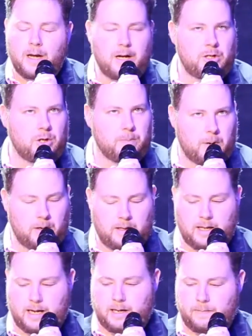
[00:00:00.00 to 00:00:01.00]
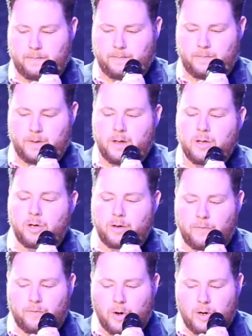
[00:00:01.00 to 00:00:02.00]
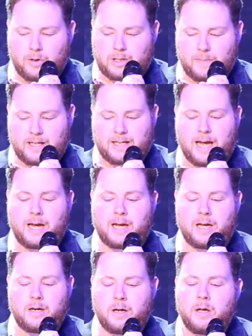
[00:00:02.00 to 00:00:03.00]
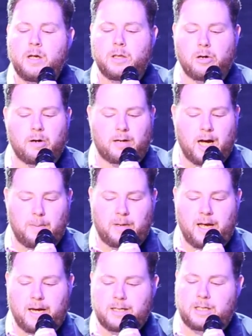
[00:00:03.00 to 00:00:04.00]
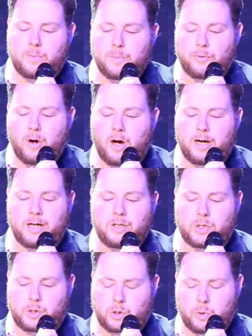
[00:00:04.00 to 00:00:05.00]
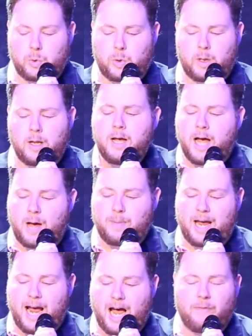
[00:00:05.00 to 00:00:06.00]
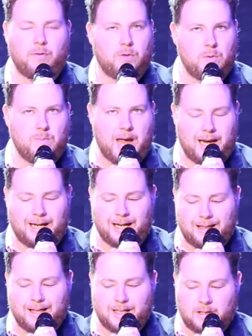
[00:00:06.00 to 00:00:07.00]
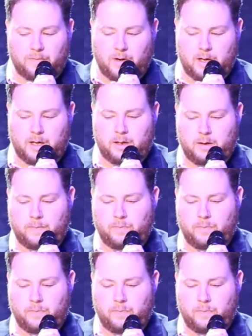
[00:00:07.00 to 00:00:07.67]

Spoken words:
It is your birthday. There are photos to be taken. There are cupcakes to be brought into school on behalf of you making it this far.